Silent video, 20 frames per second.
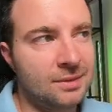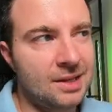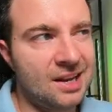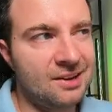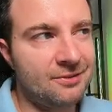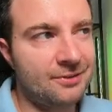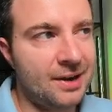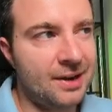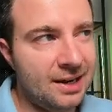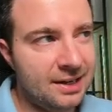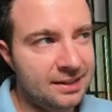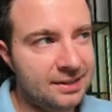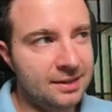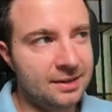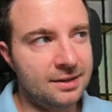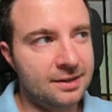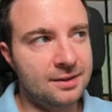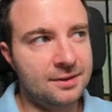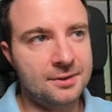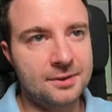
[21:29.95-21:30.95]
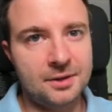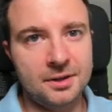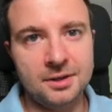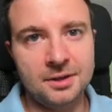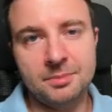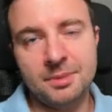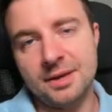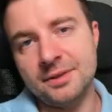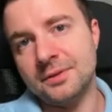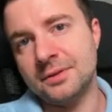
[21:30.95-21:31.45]
And finally, the
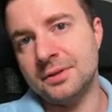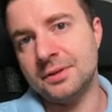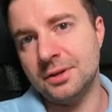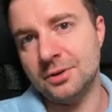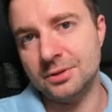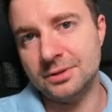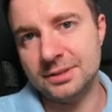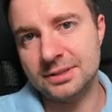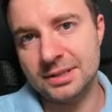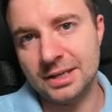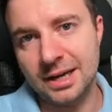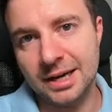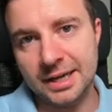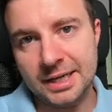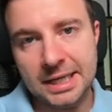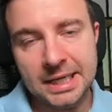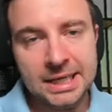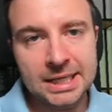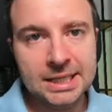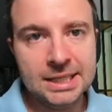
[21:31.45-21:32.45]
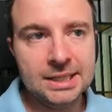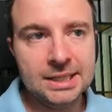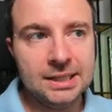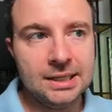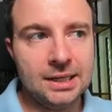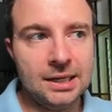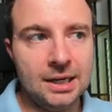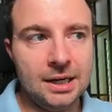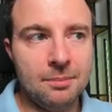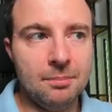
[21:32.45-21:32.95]
third method here on the slide,
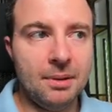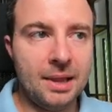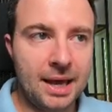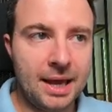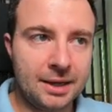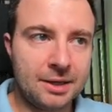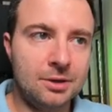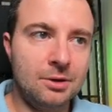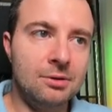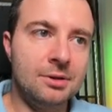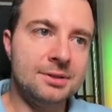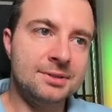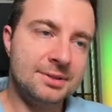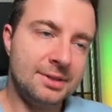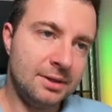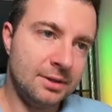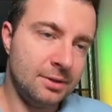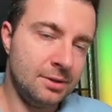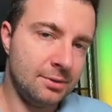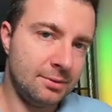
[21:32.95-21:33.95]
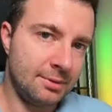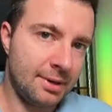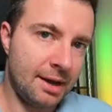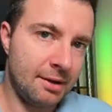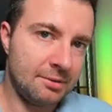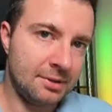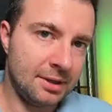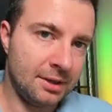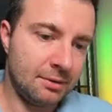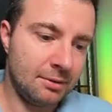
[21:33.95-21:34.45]
uh, black hole and sinkhole
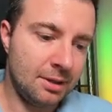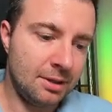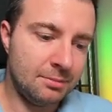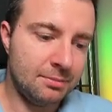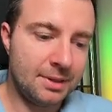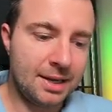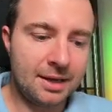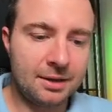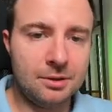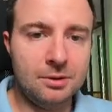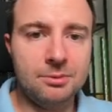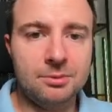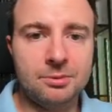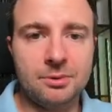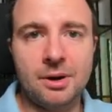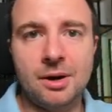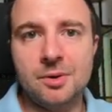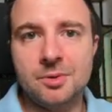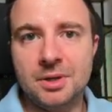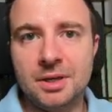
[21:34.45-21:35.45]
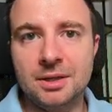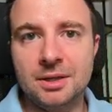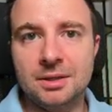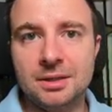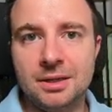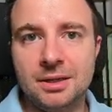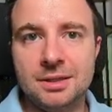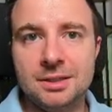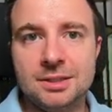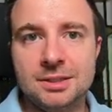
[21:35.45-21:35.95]
routing. Well, black hole routing
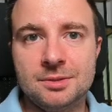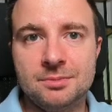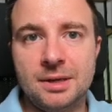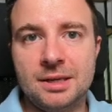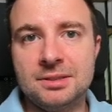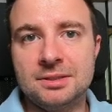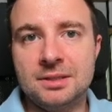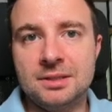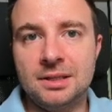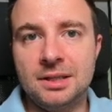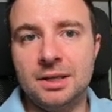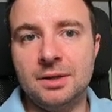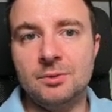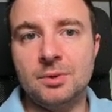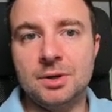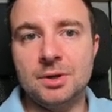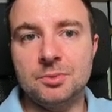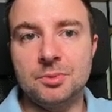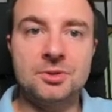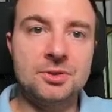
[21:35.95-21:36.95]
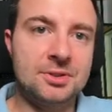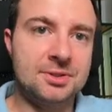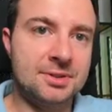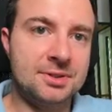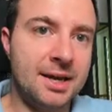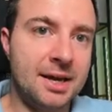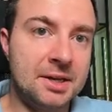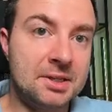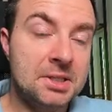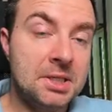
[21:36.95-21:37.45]
is basically what we just
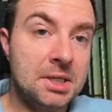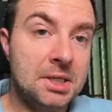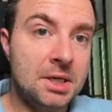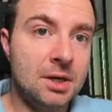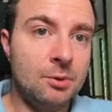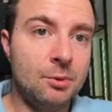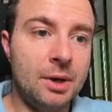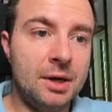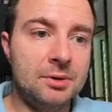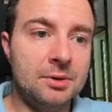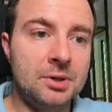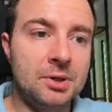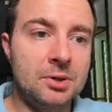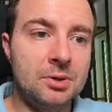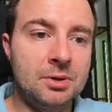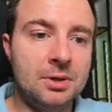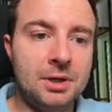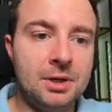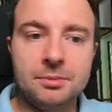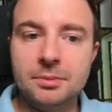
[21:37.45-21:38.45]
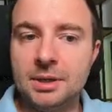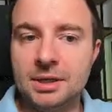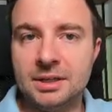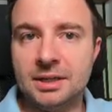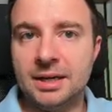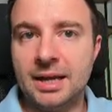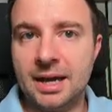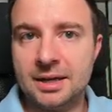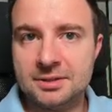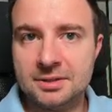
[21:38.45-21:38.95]
said when you're
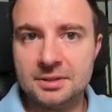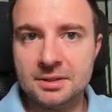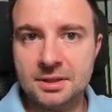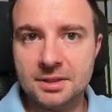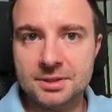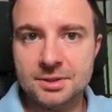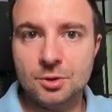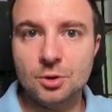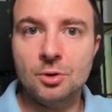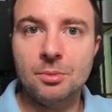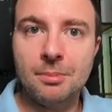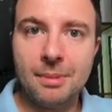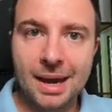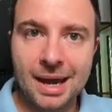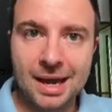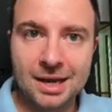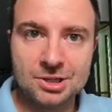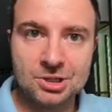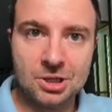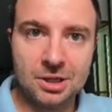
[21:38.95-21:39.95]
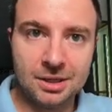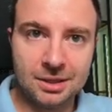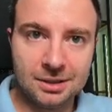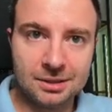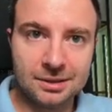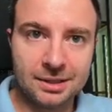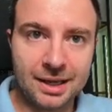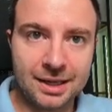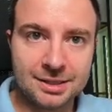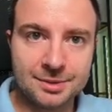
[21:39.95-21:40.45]
building an access list, you're matching
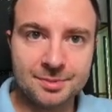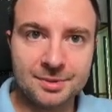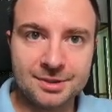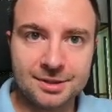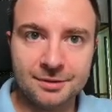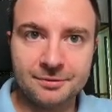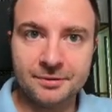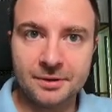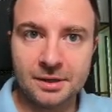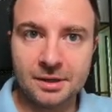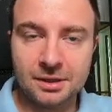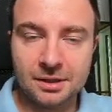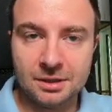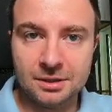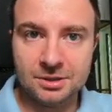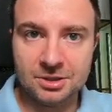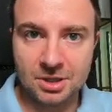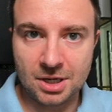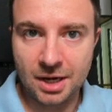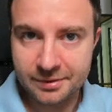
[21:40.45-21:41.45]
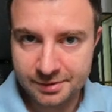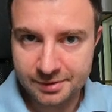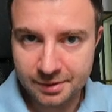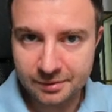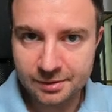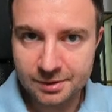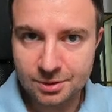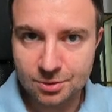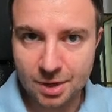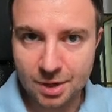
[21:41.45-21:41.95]
that specific uh, denial of
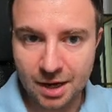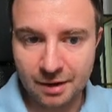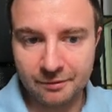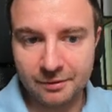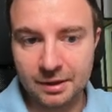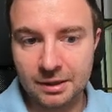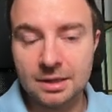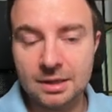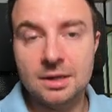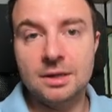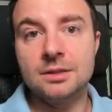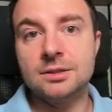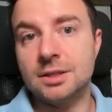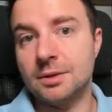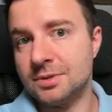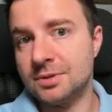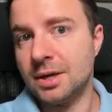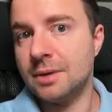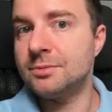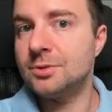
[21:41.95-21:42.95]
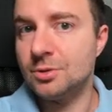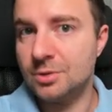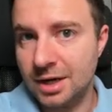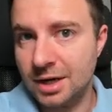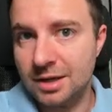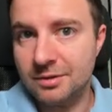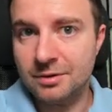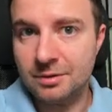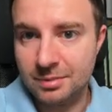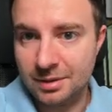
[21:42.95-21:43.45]
service traffic. Sometimes you're
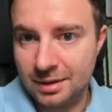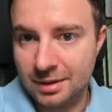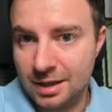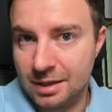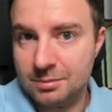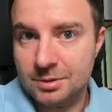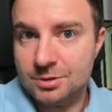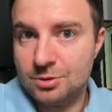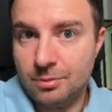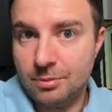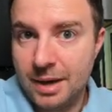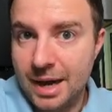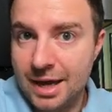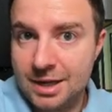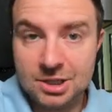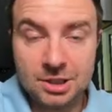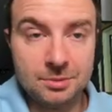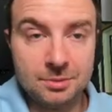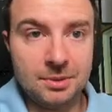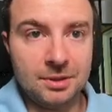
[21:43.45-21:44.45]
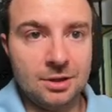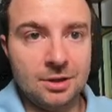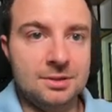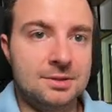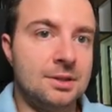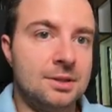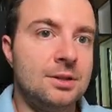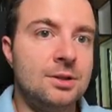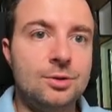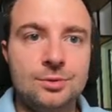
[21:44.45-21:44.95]
not even being able to match it
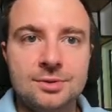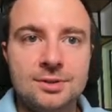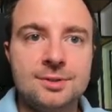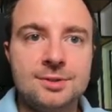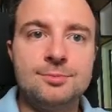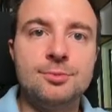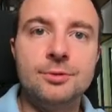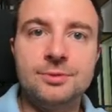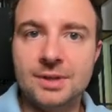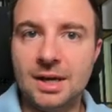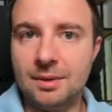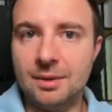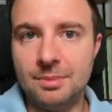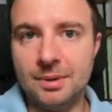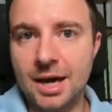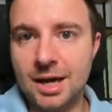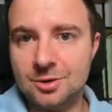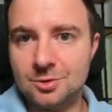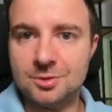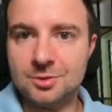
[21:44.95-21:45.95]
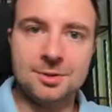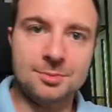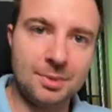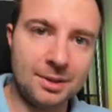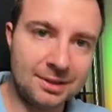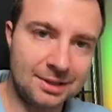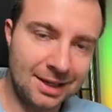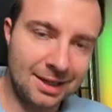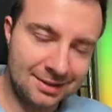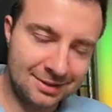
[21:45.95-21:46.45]
because it uses spoofed IP addresses.
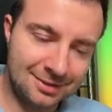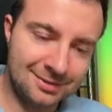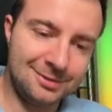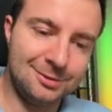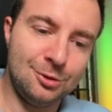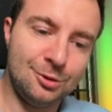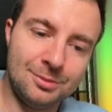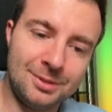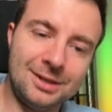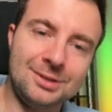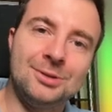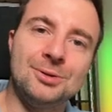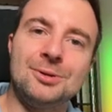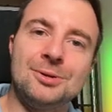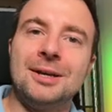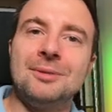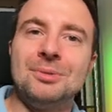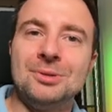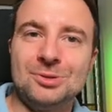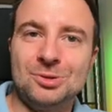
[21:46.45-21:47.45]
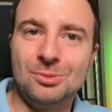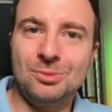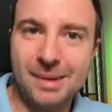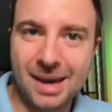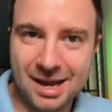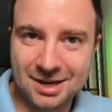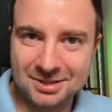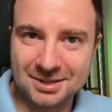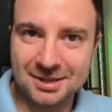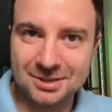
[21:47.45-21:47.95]
But let's assume that you're able to
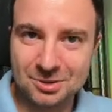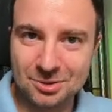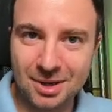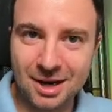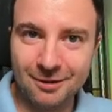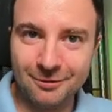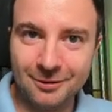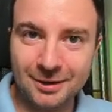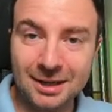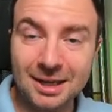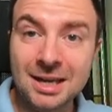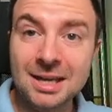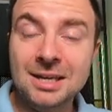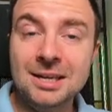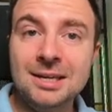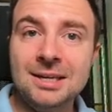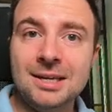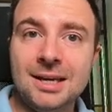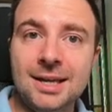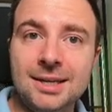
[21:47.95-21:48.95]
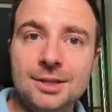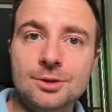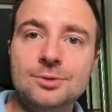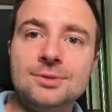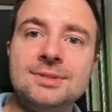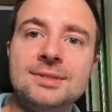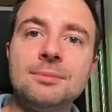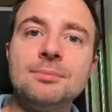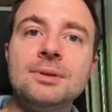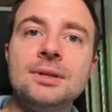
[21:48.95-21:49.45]
match that traffic and you
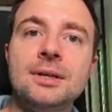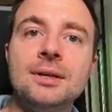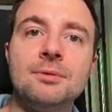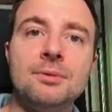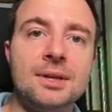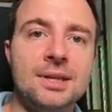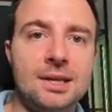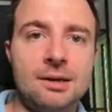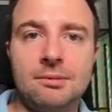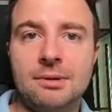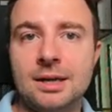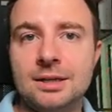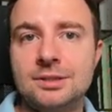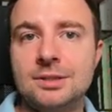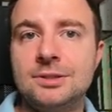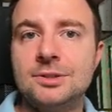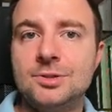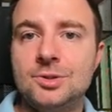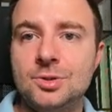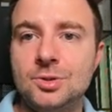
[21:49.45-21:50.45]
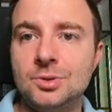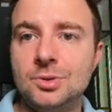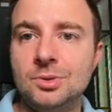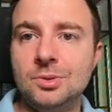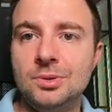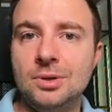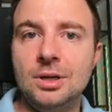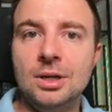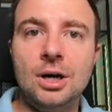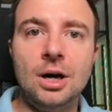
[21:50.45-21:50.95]
simply redirect it
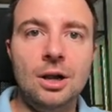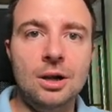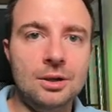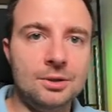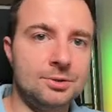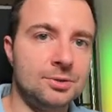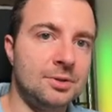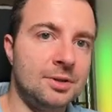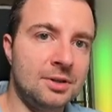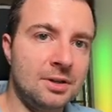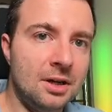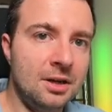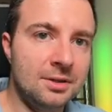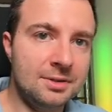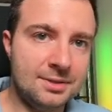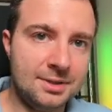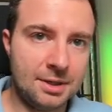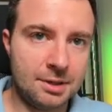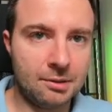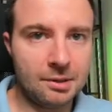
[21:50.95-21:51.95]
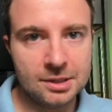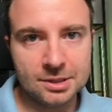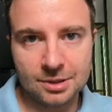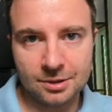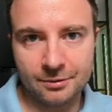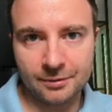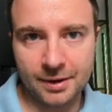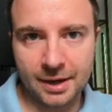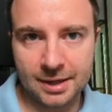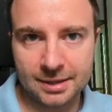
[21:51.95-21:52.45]
to null, to the null zero
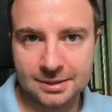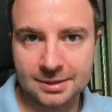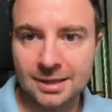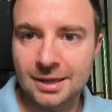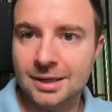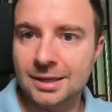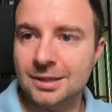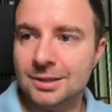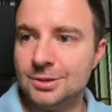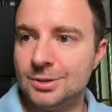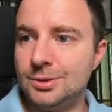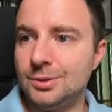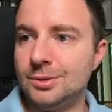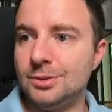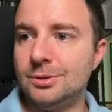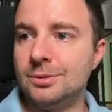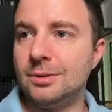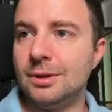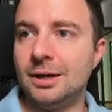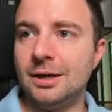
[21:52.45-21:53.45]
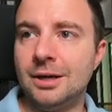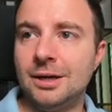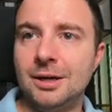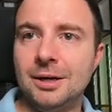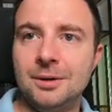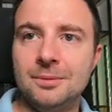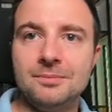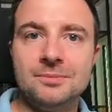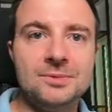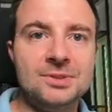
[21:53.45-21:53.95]
interface, to
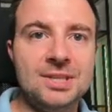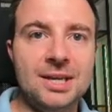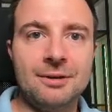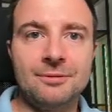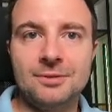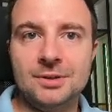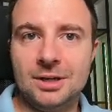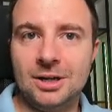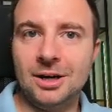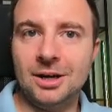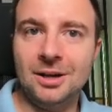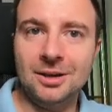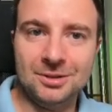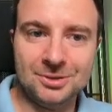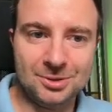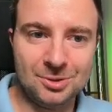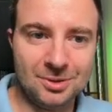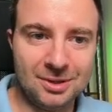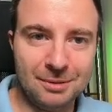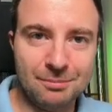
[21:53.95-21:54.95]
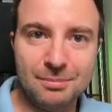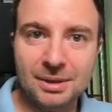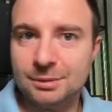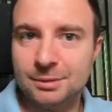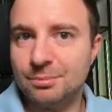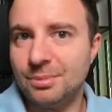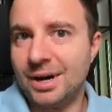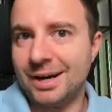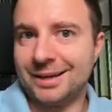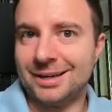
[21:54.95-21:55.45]
uh, dev null, to the
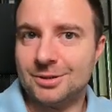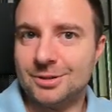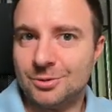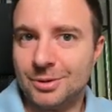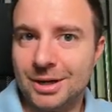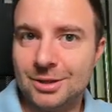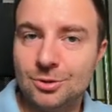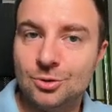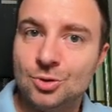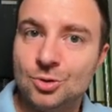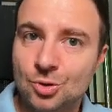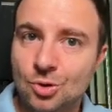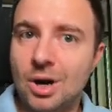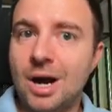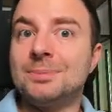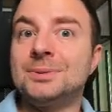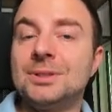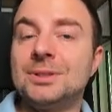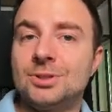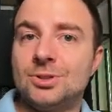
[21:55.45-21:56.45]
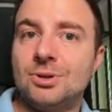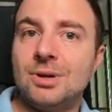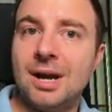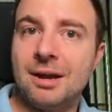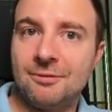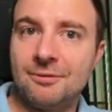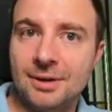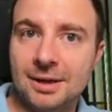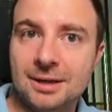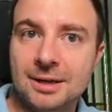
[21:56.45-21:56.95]
bit bucket, right? You drop the
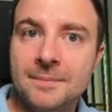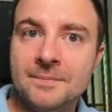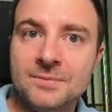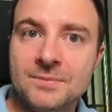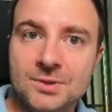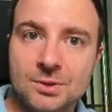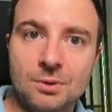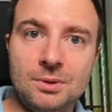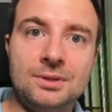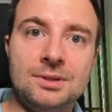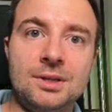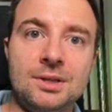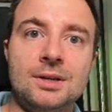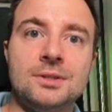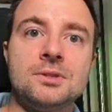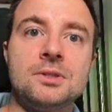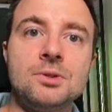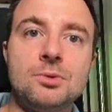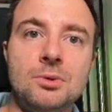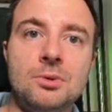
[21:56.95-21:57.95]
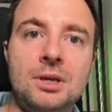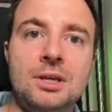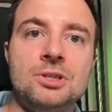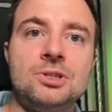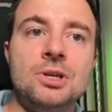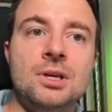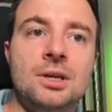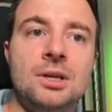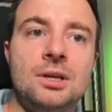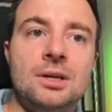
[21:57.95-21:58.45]
traffic so it doesn't
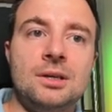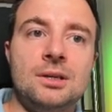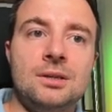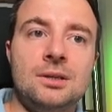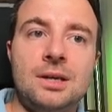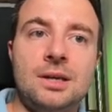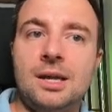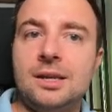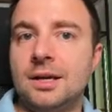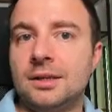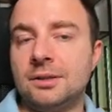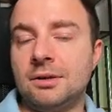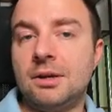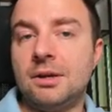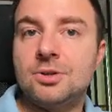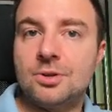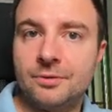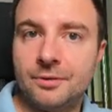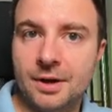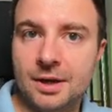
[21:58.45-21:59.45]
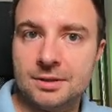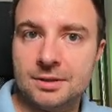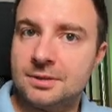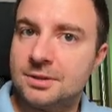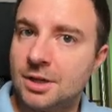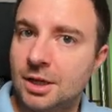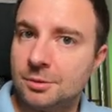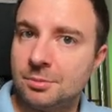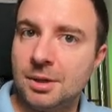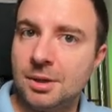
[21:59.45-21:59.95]
reach any other interface.
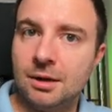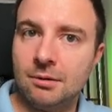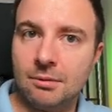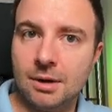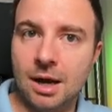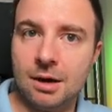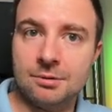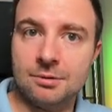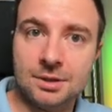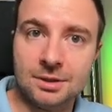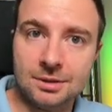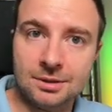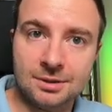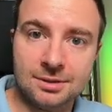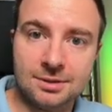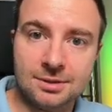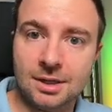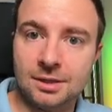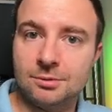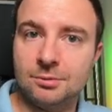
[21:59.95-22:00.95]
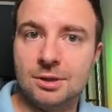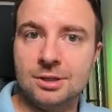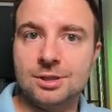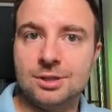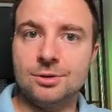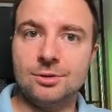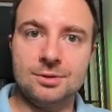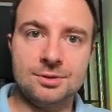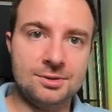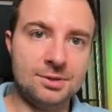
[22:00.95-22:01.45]
It's not being routed, it's not
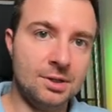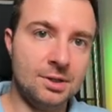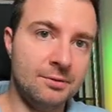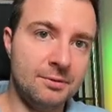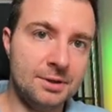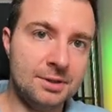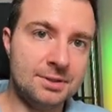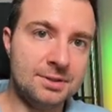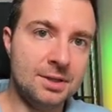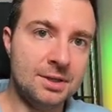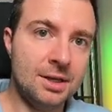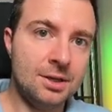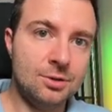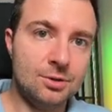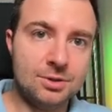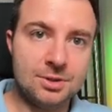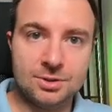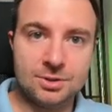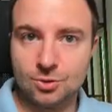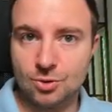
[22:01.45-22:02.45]
reaching your servers, you're just